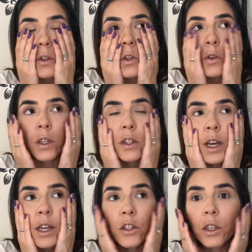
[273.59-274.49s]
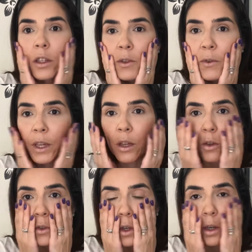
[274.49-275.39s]
to the touch, it
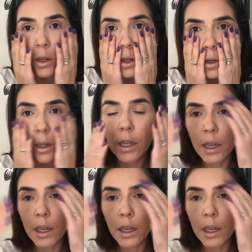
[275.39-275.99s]
feels good.